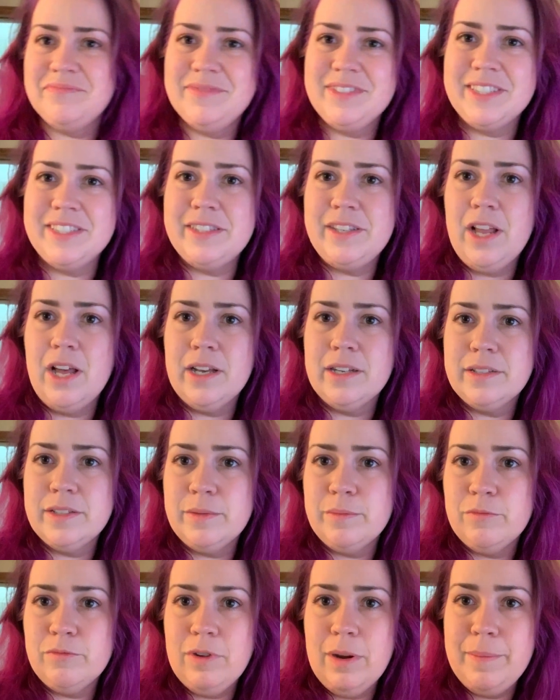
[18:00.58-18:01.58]
Just knocked
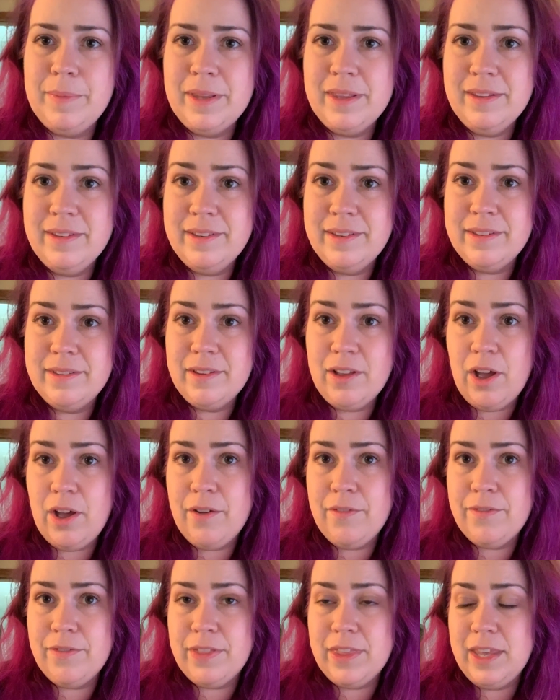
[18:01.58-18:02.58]
some ribbons
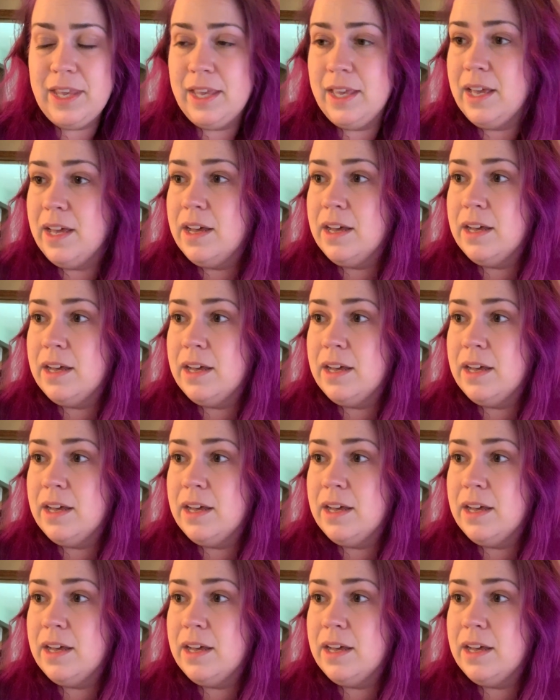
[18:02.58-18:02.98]
off the